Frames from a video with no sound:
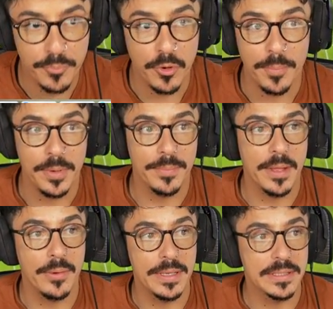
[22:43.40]
problem
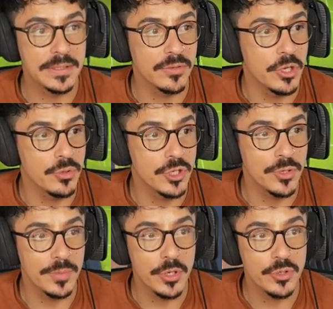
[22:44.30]
though, it's
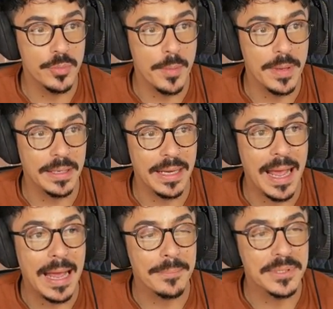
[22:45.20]
YouTube. YouTube are being an
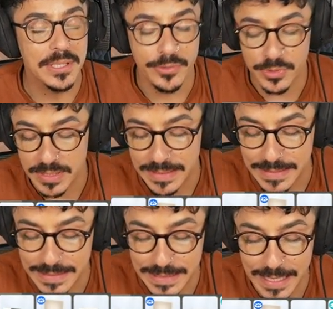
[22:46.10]
absolute
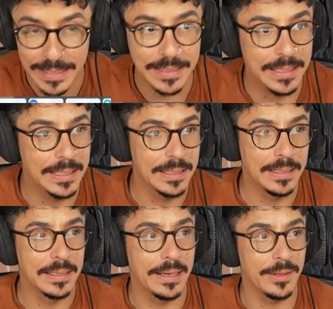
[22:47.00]
dick
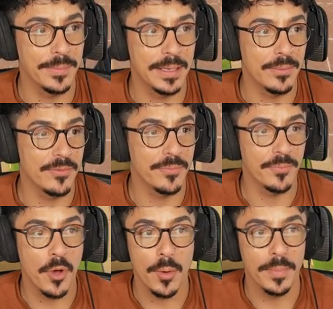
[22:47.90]
at the minute with
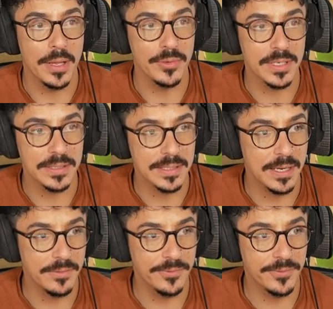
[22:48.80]
uploading
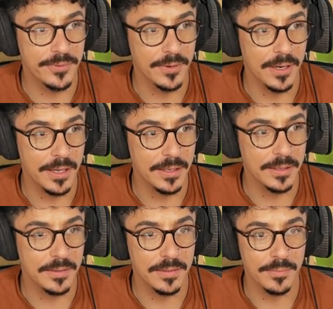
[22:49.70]
stuff.
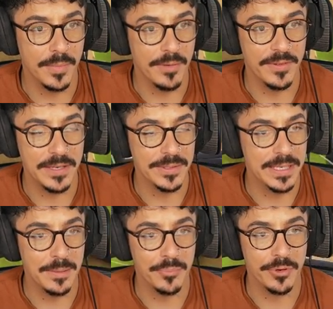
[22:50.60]
Like my videos
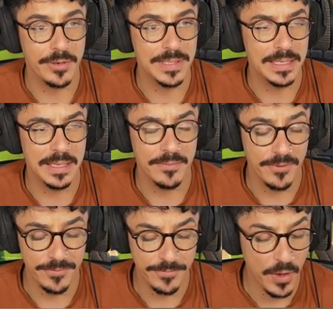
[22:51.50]
stay in processing
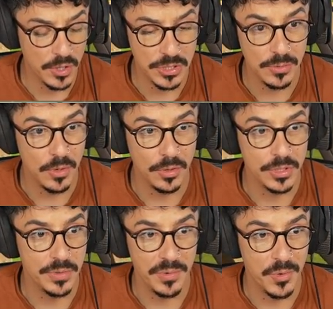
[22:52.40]
for far too long. I
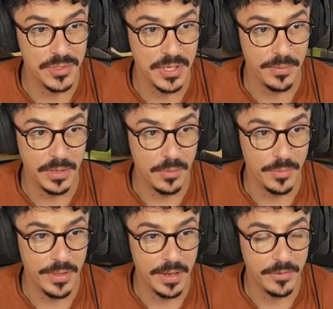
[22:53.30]
don't know what is going on
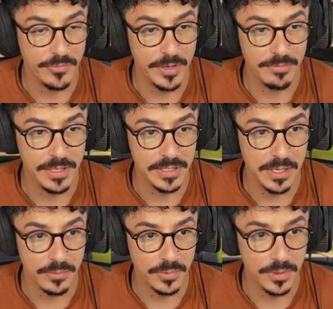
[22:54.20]
with that. I really, really
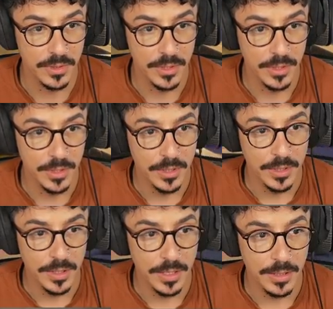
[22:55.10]
don't.
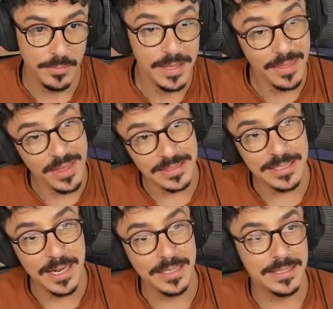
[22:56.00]
Um, yeah,
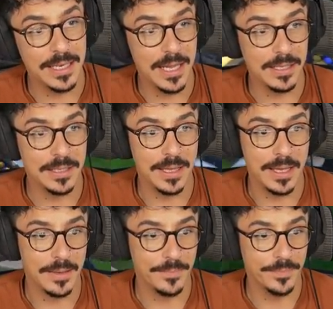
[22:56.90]
that's nice. I like
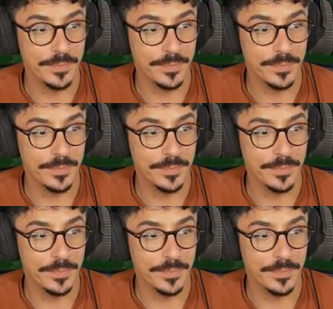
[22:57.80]
that.